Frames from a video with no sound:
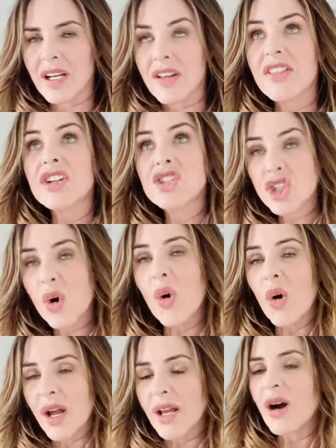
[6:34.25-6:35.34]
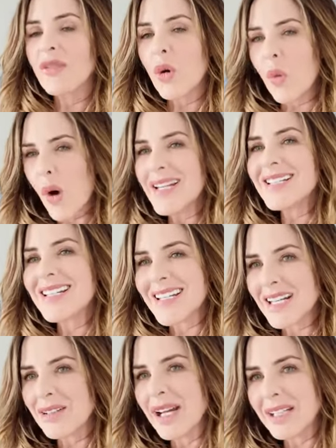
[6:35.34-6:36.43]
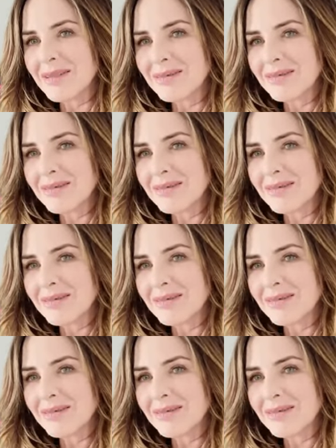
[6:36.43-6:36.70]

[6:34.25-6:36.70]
the joy of a white earring.